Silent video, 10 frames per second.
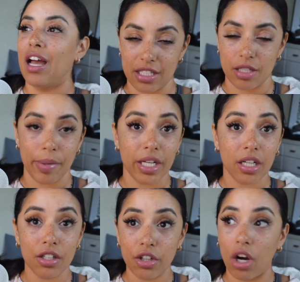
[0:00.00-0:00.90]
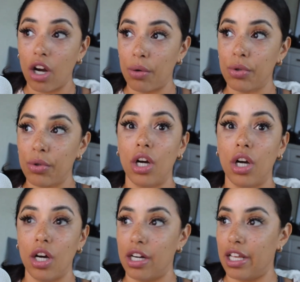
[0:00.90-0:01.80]
Depending on how your
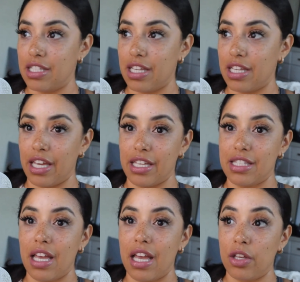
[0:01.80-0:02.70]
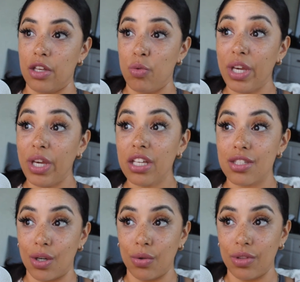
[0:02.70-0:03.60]
audience is, we can
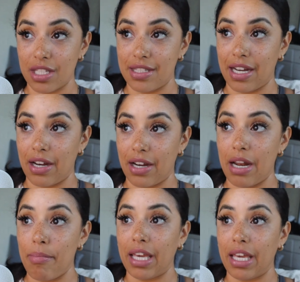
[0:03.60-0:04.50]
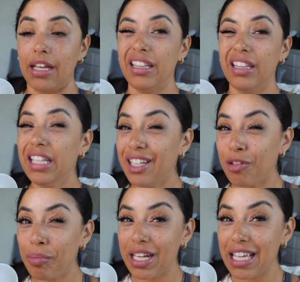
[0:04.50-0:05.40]
tone this down and make it a little
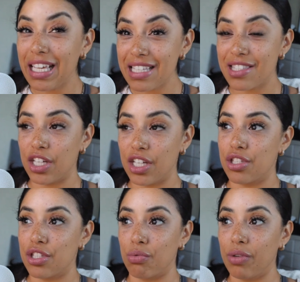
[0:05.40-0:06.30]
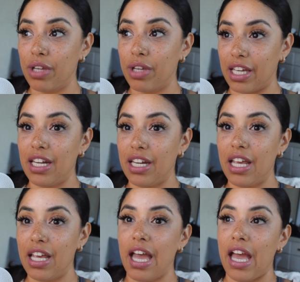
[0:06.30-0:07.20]
bit easier to read
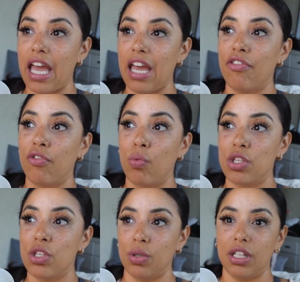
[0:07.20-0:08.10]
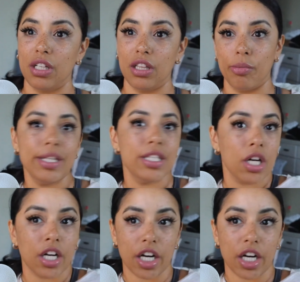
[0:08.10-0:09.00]
if we do it a little bit
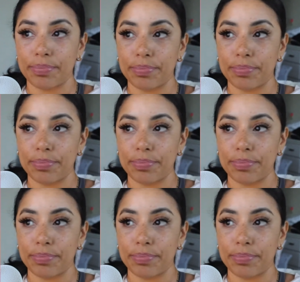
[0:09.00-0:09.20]
darker.